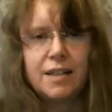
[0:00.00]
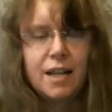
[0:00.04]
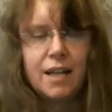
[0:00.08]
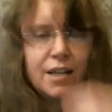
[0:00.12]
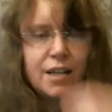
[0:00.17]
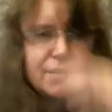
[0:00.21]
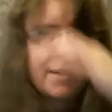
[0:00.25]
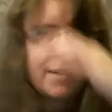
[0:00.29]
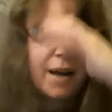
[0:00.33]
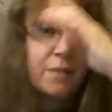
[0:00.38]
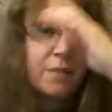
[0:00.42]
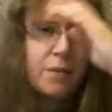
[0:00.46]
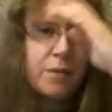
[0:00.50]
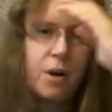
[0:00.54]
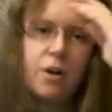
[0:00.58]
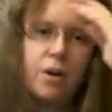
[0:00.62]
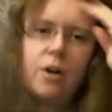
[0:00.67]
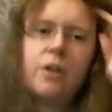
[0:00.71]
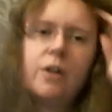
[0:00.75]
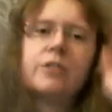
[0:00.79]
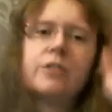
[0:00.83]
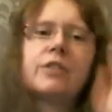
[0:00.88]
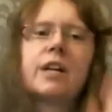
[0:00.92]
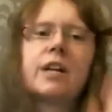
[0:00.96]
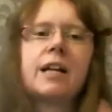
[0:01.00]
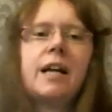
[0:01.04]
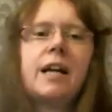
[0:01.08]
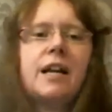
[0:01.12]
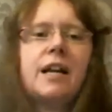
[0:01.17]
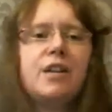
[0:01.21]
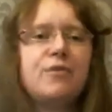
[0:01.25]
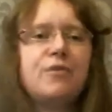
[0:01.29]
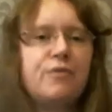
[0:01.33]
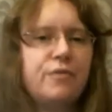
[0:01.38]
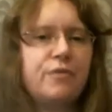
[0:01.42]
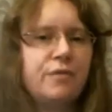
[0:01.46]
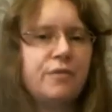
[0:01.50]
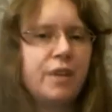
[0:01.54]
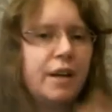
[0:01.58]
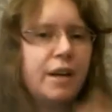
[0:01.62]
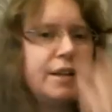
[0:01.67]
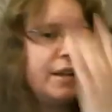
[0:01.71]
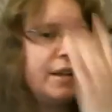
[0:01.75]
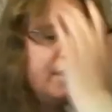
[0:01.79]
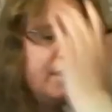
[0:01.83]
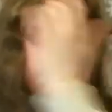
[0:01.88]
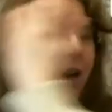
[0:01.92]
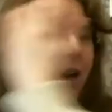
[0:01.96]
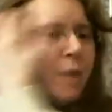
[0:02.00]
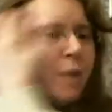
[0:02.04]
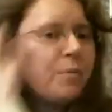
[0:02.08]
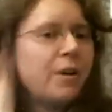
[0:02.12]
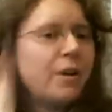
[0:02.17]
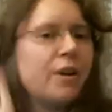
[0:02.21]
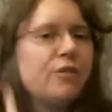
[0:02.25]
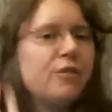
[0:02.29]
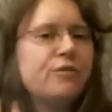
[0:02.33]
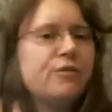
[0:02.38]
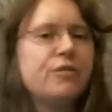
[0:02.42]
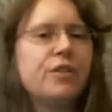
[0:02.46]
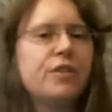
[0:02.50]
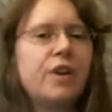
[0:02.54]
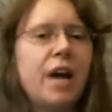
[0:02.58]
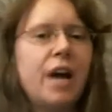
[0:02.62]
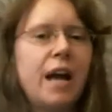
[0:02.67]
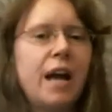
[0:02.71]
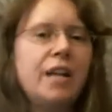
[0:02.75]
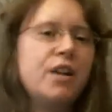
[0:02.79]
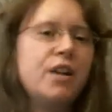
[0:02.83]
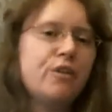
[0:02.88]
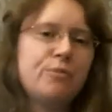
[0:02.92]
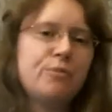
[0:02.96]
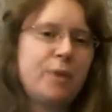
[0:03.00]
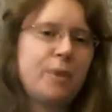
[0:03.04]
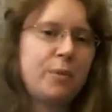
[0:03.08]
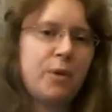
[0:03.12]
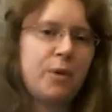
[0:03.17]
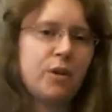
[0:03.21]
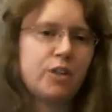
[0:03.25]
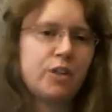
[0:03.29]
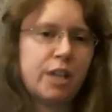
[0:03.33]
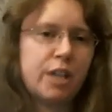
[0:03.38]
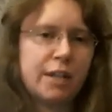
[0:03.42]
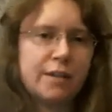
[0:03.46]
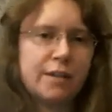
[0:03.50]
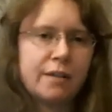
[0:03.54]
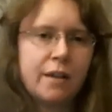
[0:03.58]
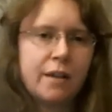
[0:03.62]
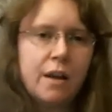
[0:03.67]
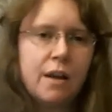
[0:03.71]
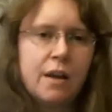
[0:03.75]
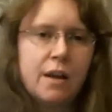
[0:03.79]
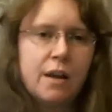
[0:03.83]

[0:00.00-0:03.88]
That's why I'm not ordering any fabric for any of my projects.